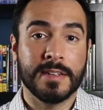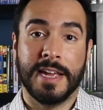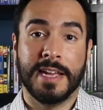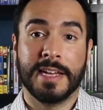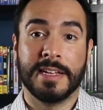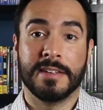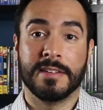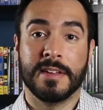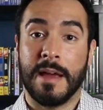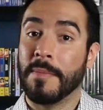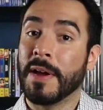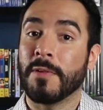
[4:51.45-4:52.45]
and
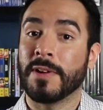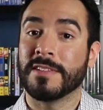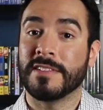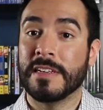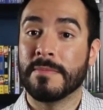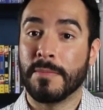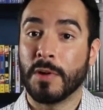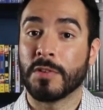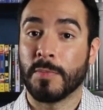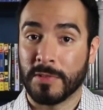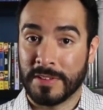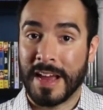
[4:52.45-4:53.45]
I might want to see them
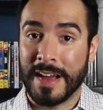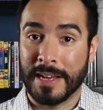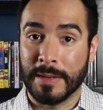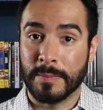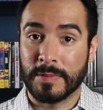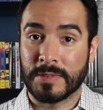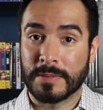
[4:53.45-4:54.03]
multiple times.